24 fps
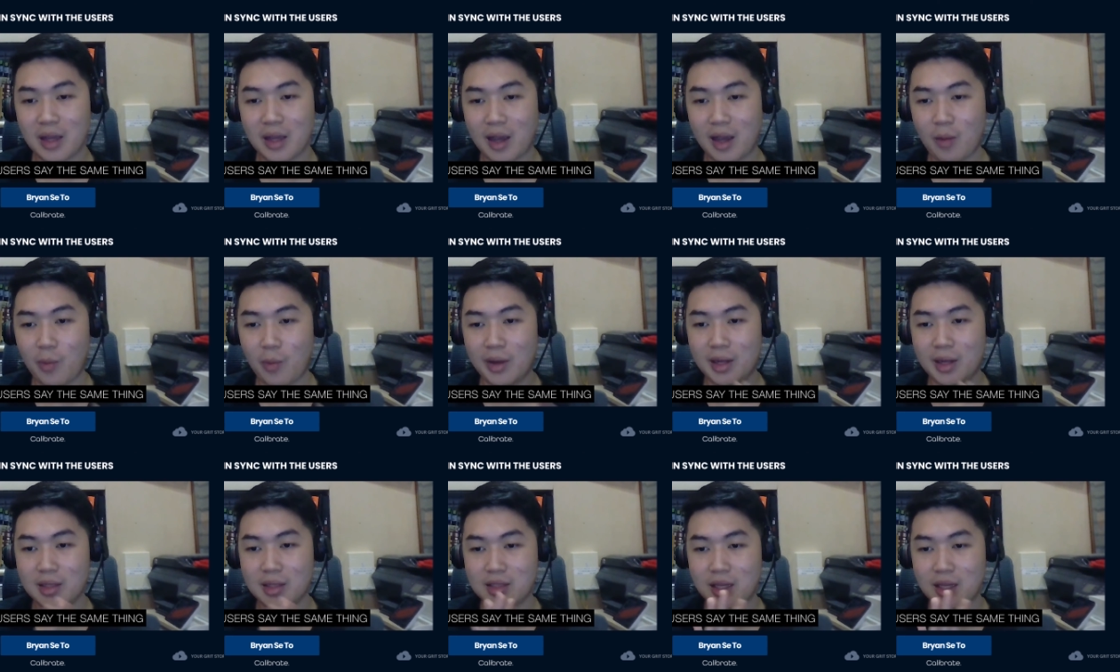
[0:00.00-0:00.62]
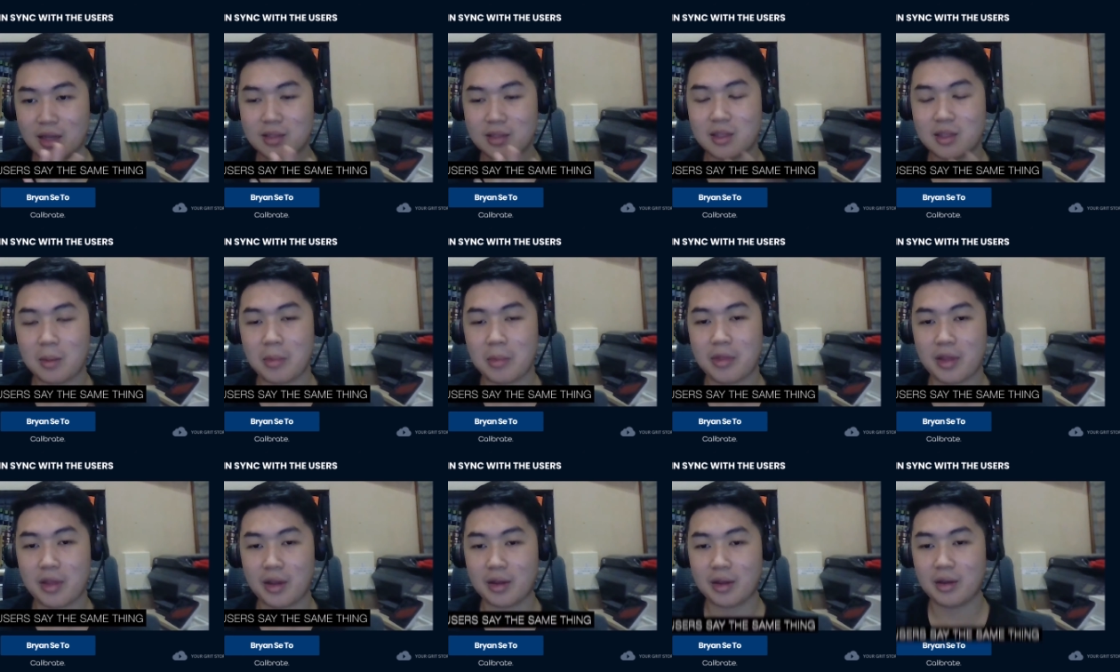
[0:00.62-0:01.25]
And when they say the
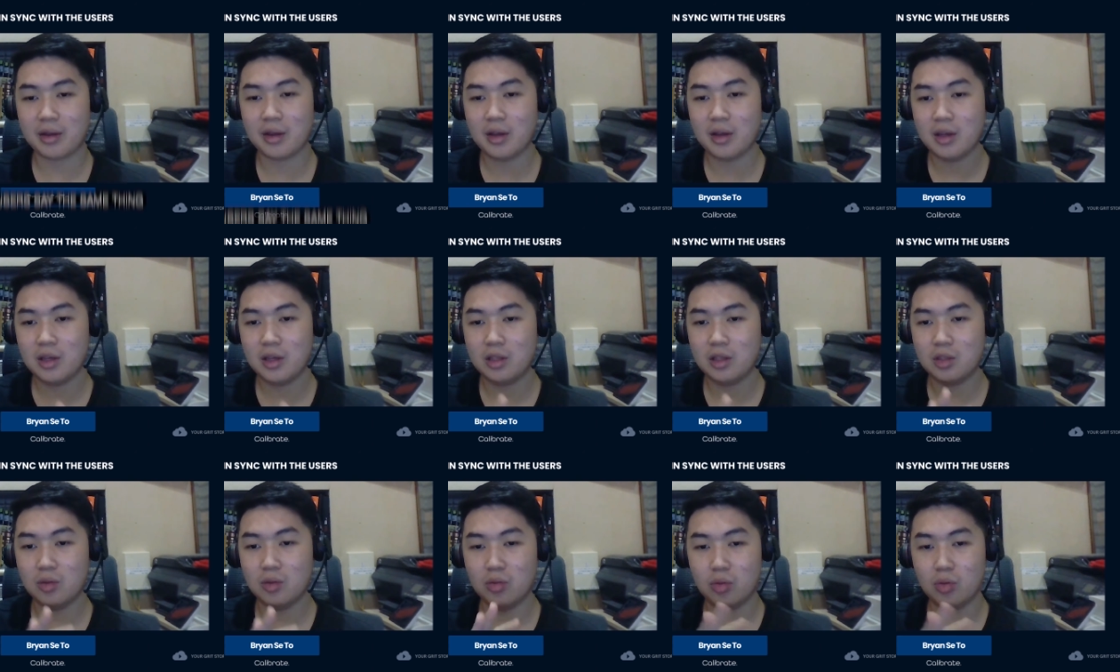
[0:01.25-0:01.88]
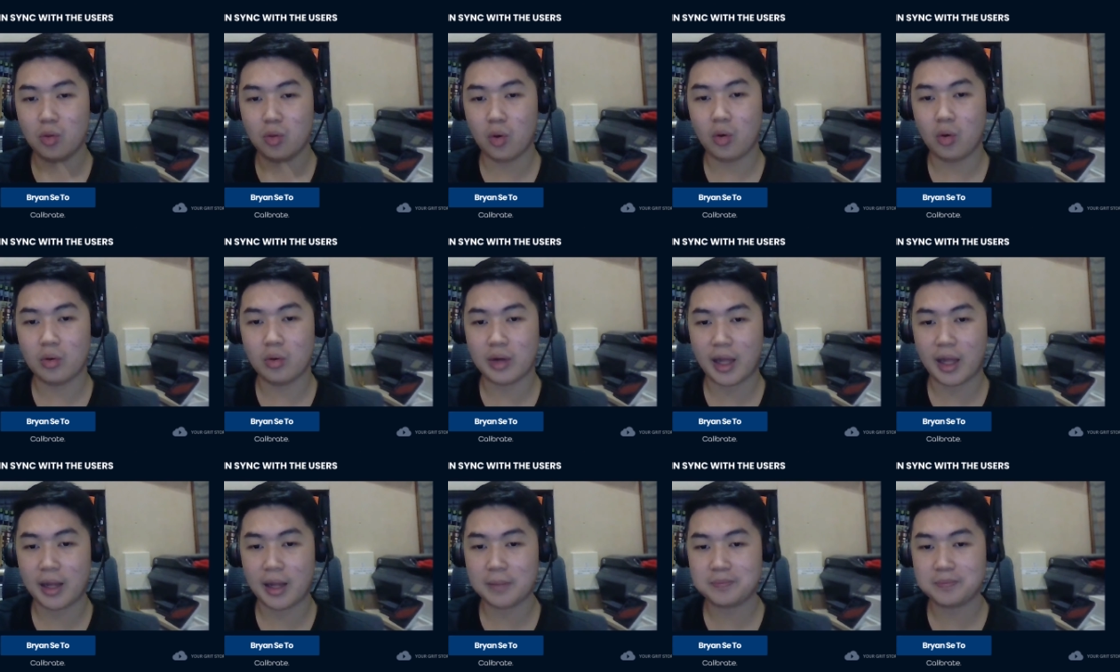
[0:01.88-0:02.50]
same thing, you know
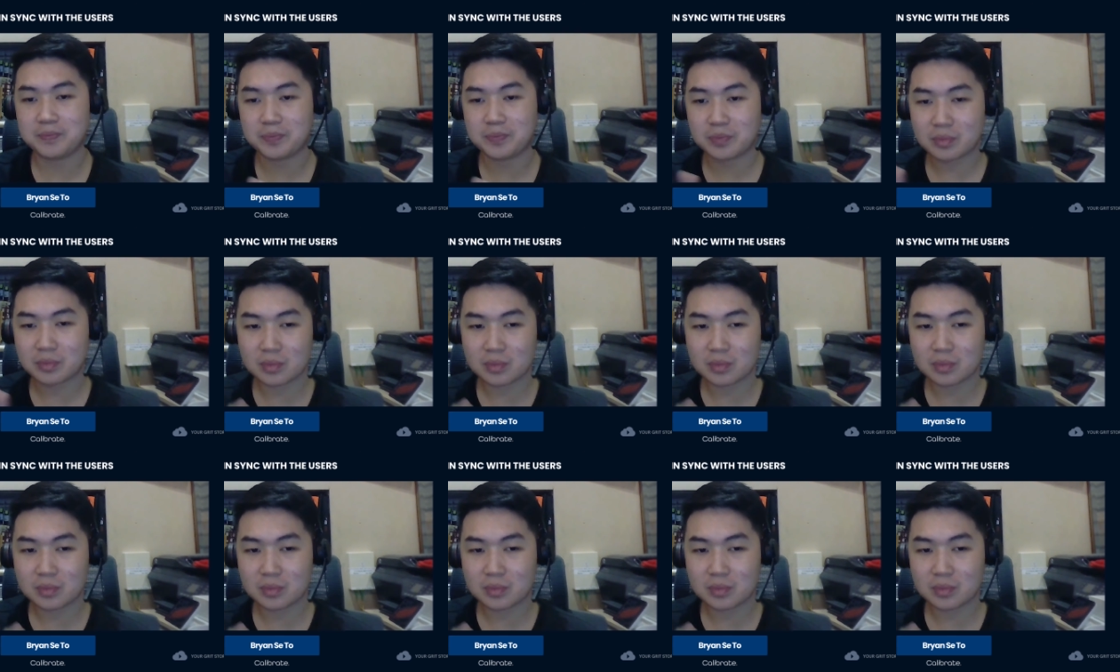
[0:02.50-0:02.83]
that